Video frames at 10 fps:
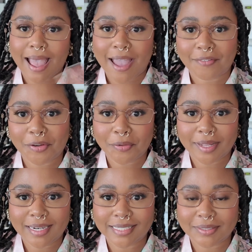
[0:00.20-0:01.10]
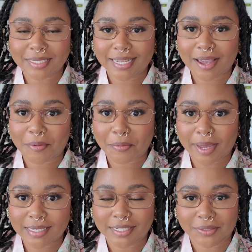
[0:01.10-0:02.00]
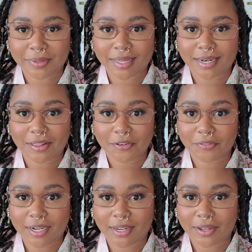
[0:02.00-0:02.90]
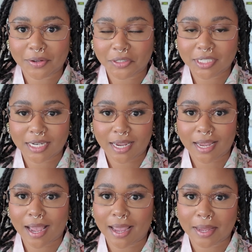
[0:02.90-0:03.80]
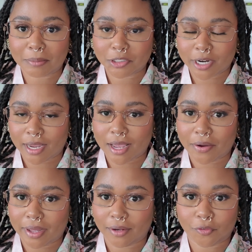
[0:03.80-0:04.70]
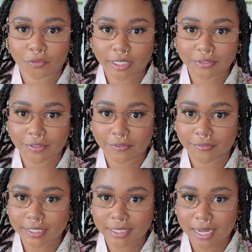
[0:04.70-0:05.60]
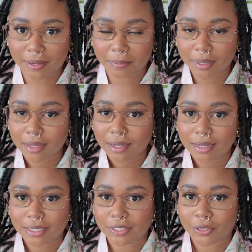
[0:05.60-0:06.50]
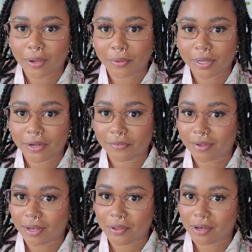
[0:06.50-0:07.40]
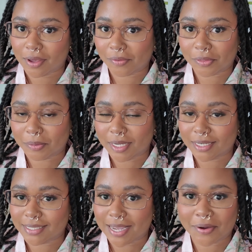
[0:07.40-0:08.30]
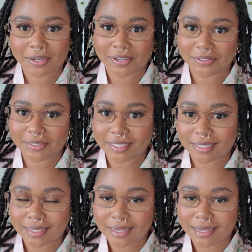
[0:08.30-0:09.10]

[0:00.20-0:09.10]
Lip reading: everyone, it's T coming back to you with another video. Today I am trying out HelloFresh for the first time, so I want you to follow along with me to see how it goes.